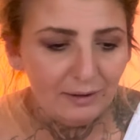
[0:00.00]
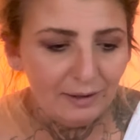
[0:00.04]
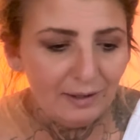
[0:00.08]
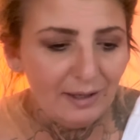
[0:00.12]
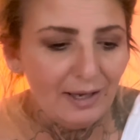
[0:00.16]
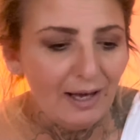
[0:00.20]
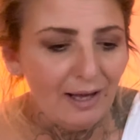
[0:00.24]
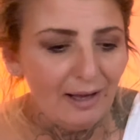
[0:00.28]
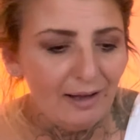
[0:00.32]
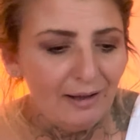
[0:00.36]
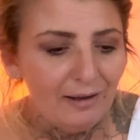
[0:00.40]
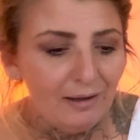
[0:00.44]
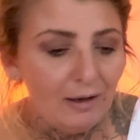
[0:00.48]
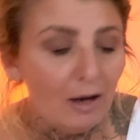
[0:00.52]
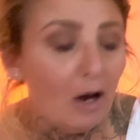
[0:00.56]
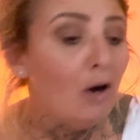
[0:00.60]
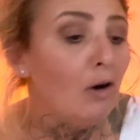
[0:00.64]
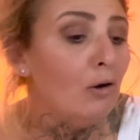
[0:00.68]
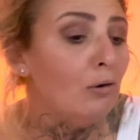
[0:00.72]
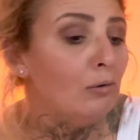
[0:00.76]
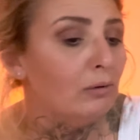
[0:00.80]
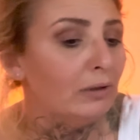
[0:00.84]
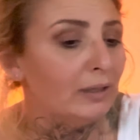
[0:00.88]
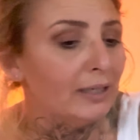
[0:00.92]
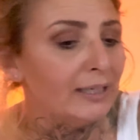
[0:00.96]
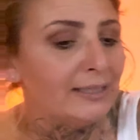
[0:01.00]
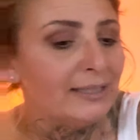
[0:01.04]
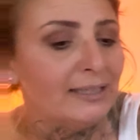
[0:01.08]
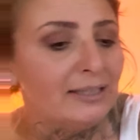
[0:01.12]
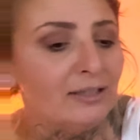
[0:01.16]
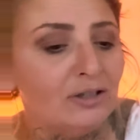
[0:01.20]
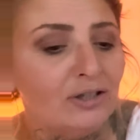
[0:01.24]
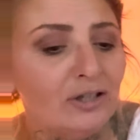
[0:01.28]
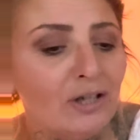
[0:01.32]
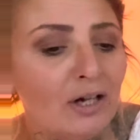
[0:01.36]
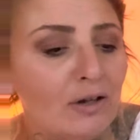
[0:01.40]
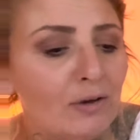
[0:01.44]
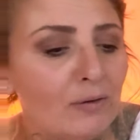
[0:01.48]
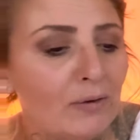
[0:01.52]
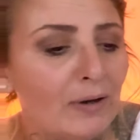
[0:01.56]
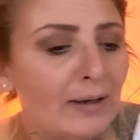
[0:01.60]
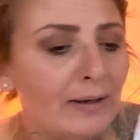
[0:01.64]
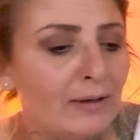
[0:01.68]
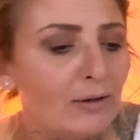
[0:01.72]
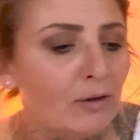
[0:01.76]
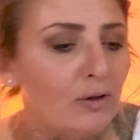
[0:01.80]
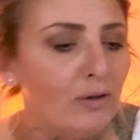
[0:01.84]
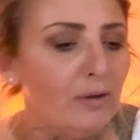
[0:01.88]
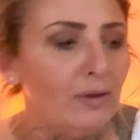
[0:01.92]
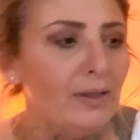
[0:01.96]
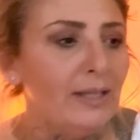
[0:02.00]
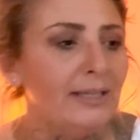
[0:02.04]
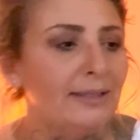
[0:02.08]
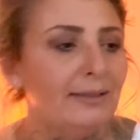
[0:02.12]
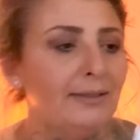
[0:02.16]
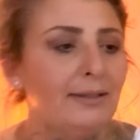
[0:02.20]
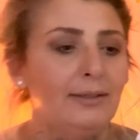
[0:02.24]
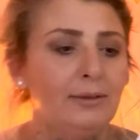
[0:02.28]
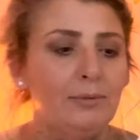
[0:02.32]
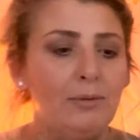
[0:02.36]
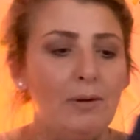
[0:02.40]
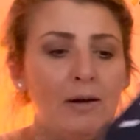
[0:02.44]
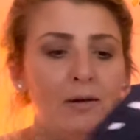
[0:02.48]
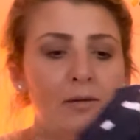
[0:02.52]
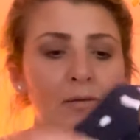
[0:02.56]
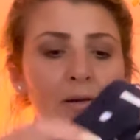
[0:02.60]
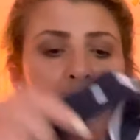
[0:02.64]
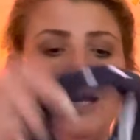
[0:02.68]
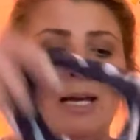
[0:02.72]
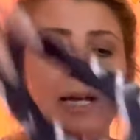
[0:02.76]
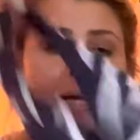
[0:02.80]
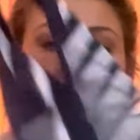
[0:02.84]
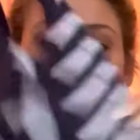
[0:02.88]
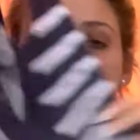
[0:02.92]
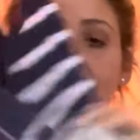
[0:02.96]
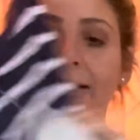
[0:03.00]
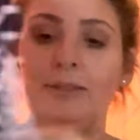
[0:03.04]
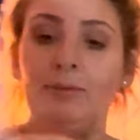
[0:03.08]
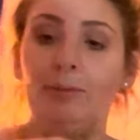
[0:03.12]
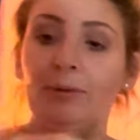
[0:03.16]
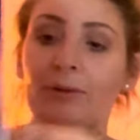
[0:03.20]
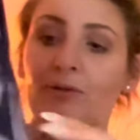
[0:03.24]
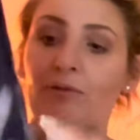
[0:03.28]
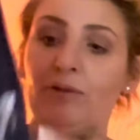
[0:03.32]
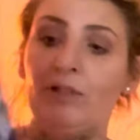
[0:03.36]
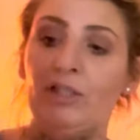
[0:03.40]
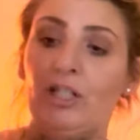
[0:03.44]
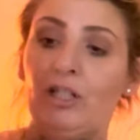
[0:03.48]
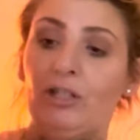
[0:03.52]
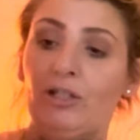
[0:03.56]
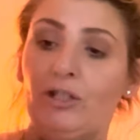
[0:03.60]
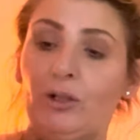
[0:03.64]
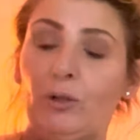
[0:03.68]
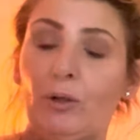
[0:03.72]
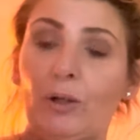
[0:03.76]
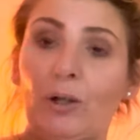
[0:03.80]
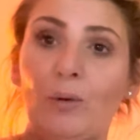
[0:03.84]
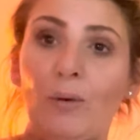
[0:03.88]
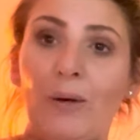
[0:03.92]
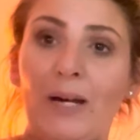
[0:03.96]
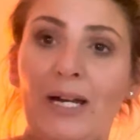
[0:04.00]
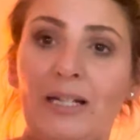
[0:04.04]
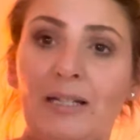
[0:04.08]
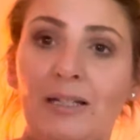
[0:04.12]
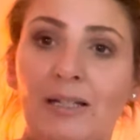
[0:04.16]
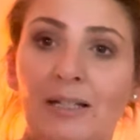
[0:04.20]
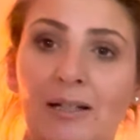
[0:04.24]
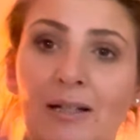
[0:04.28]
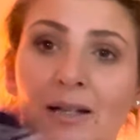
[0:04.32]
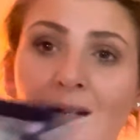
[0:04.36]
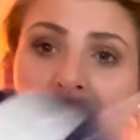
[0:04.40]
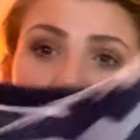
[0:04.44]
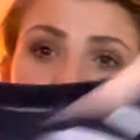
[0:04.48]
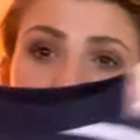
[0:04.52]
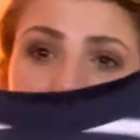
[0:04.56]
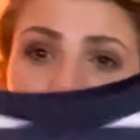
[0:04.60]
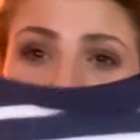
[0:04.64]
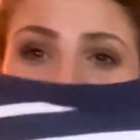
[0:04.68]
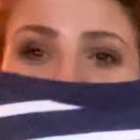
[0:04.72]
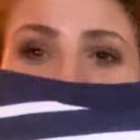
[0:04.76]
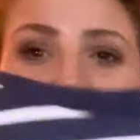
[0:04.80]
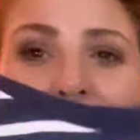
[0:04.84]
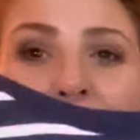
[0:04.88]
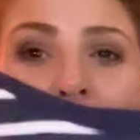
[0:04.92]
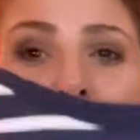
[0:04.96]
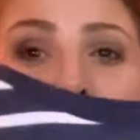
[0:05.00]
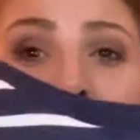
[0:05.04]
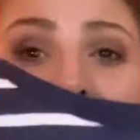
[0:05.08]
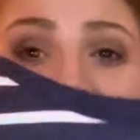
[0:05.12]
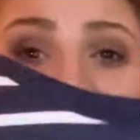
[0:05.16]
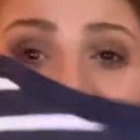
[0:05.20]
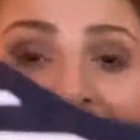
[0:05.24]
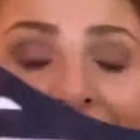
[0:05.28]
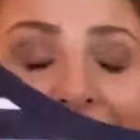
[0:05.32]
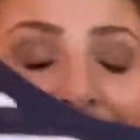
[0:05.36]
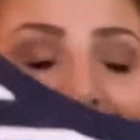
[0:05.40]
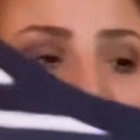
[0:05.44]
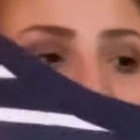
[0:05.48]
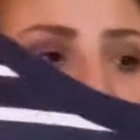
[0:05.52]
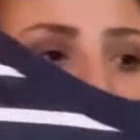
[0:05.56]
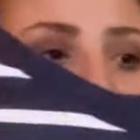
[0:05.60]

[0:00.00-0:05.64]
Yeah. Oh, and I didn't show you I got this as well. This was reduced to £1. But I thought easy